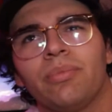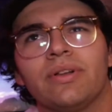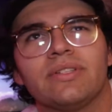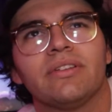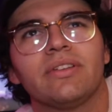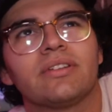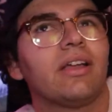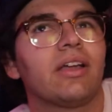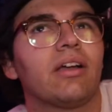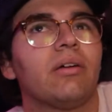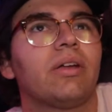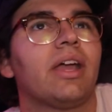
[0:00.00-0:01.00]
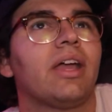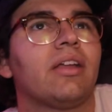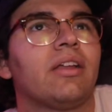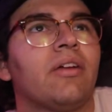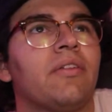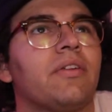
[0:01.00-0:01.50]
points on this? Like, okay,
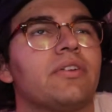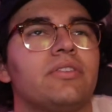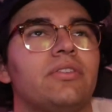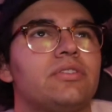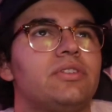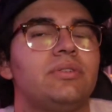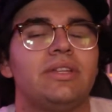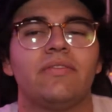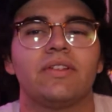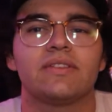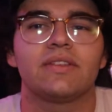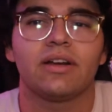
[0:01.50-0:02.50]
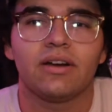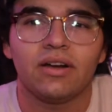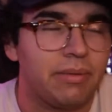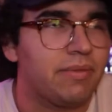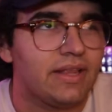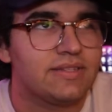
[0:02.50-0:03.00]
you know, and there's little 2 divots there.
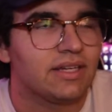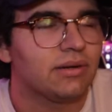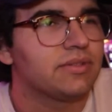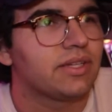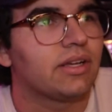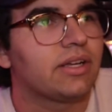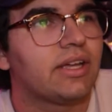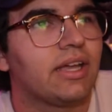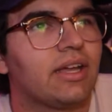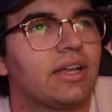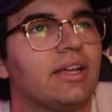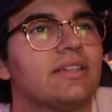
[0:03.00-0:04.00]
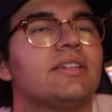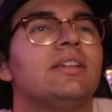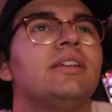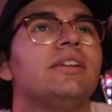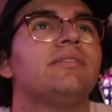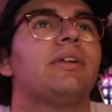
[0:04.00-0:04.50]
Maybe that's it. I was like, okay, I guess.
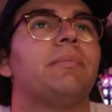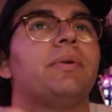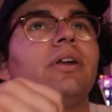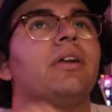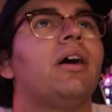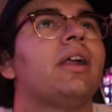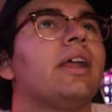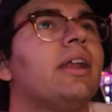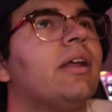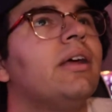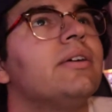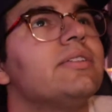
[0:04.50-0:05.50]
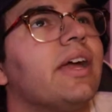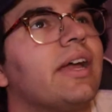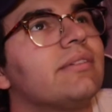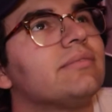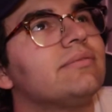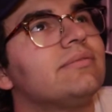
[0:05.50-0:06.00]
I put it on it, and I was like,